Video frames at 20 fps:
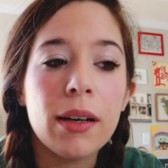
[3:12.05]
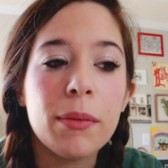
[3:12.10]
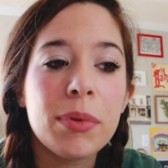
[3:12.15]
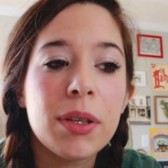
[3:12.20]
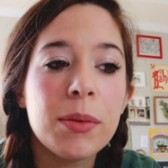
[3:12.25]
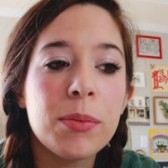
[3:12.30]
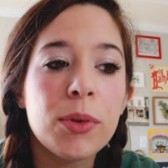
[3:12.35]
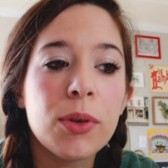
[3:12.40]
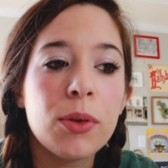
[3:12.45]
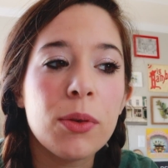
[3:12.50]

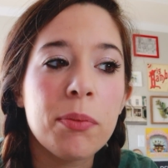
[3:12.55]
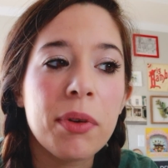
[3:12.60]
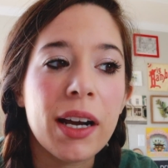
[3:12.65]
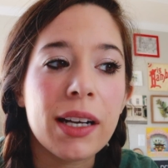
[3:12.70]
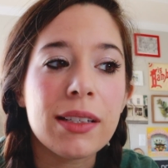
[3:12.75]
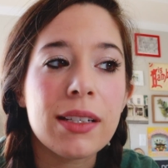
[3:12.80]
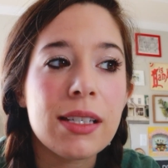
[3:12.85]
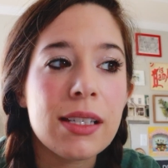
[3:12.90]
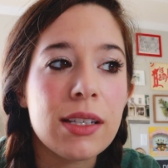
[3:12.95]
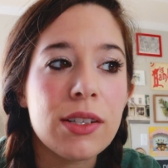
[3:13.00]
People who
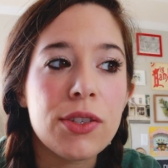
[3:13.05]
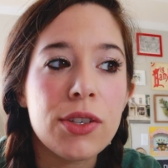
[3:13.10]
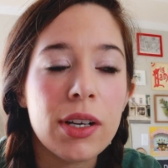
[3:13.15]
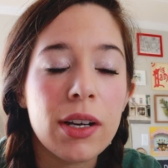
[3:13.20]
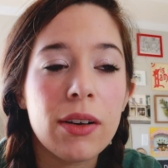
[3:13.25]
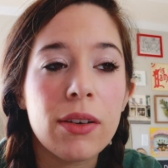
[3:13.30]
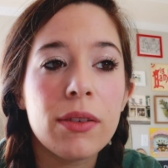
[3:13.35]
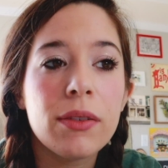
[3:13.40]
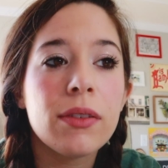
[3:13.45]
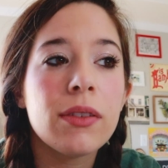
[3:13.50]
practice
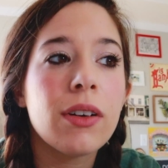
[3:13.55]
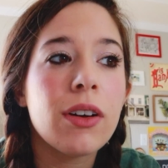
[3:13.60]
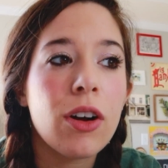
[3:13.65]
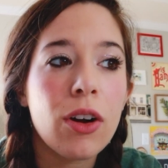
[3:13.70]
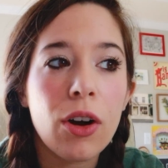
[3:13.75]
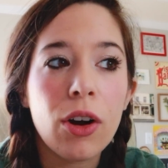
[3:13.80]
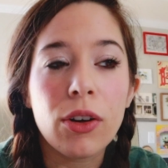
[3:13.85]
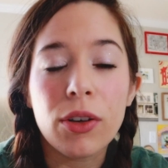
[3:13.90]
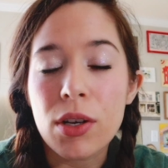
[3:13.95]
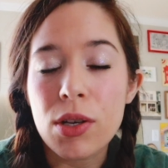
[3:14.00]
CGL
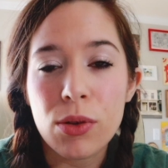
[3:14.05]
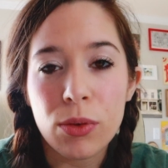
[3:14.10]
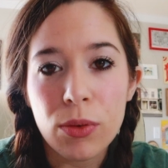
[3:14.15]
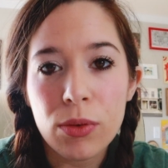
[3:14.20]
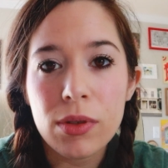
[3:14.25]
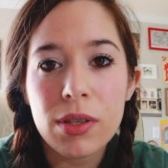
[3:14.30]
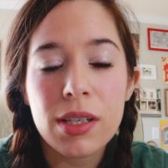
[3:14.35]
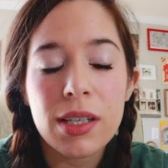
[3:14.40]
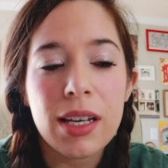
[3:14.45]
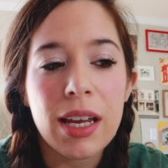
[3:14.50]
are
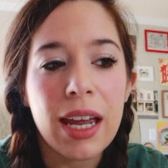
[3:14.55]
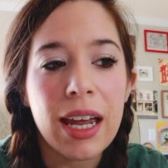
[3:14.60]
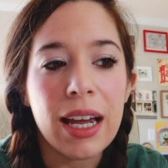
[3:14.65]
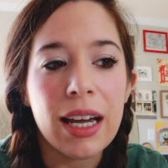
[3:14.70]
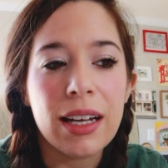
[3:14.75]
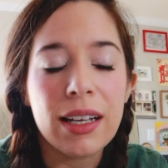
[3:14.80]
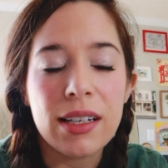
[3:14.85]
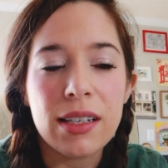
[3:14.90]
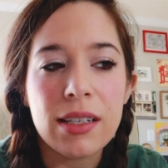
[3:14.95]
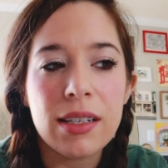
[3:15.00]
adults,
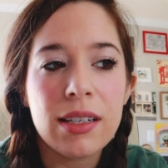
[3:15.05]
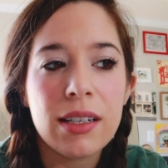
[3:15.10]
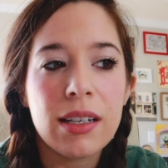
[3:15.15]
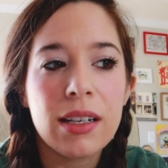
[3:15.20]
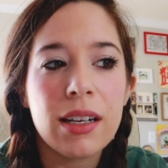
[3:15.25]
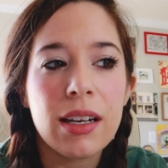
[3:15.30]
and